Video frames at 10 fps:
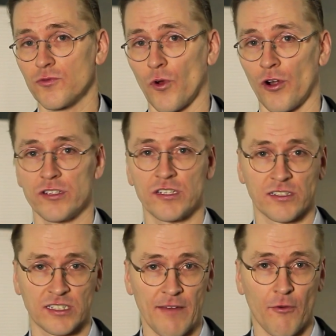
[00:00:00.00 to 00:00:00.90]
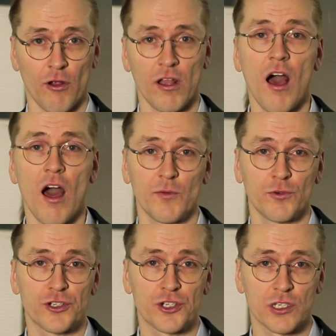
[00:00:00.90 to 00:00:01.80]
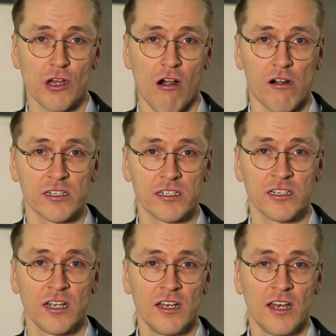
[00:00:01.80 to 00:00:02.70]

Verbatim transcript: where several Hollywood stars